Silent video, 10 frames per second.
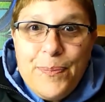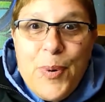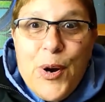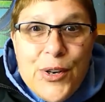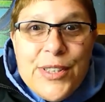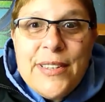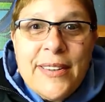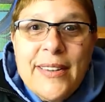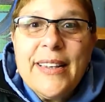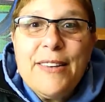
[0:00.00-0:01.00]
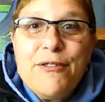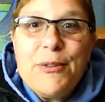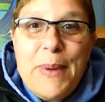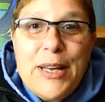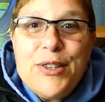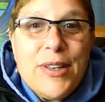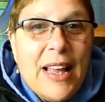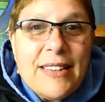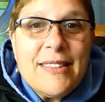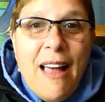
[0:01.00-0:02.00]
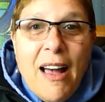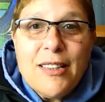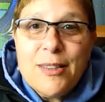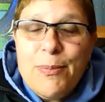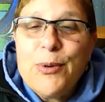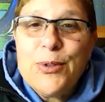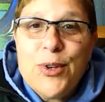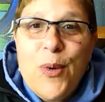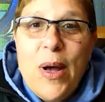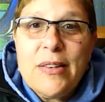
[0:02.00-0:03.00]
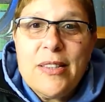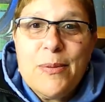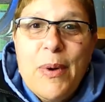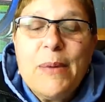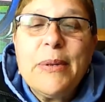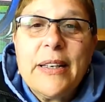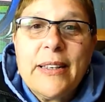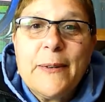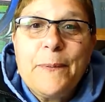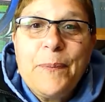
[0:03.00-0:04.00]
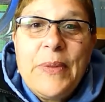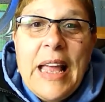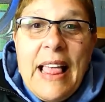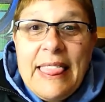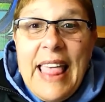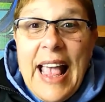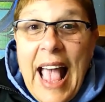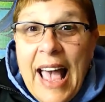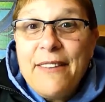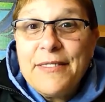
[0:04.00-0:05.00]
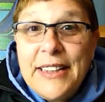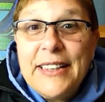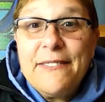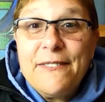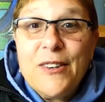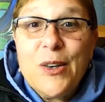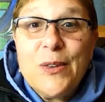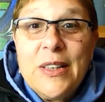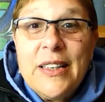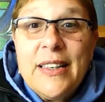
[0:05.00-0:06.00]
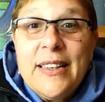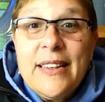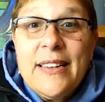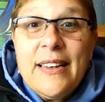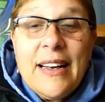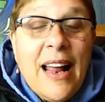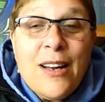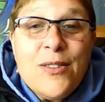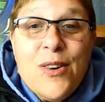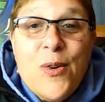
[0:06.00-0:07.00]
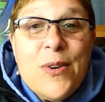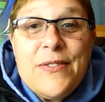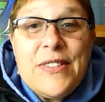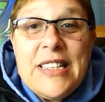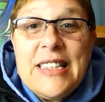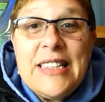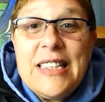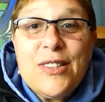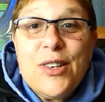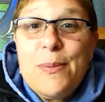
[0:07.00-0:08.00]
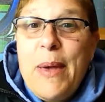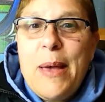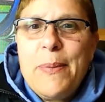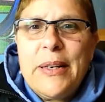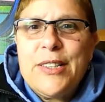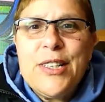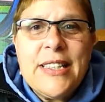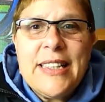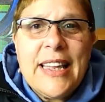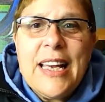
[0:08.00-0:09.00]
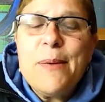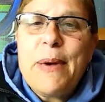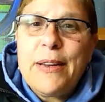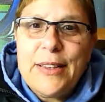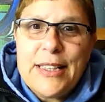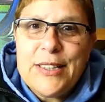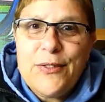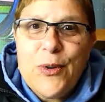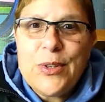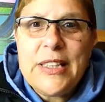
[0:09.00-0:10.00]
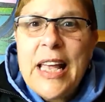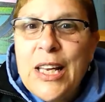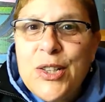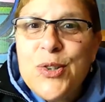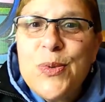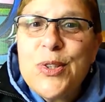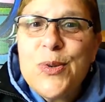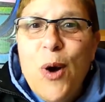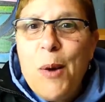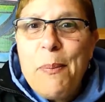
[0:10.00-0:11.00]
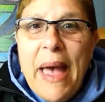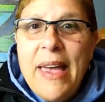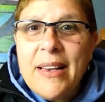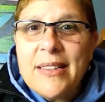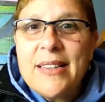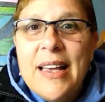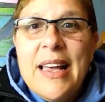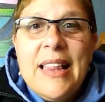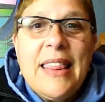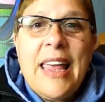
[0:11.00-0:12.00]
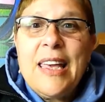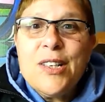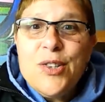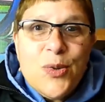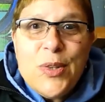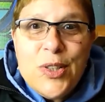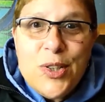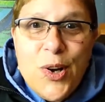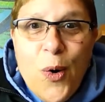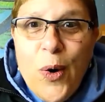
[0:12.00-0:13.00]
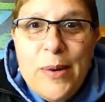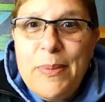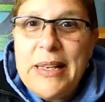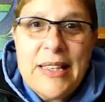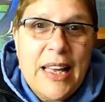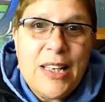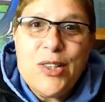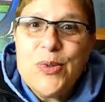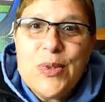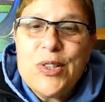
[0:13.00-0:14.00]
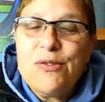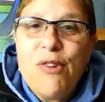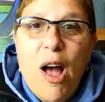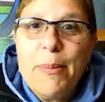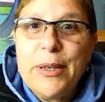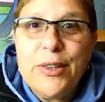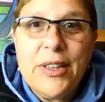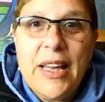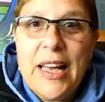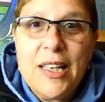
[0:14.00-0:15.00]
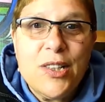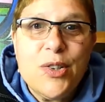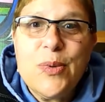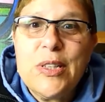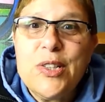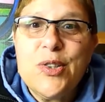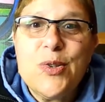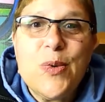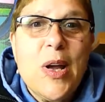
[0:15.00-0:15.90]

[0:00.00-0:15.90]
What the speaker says: personal information that's not supposed to go out to the public. They have the info. And I don't know if DC is going to pay, but just think about this, folks. They can do it to our banks. They can do it to Coinbase. They can do it to Robinhood. They can do it to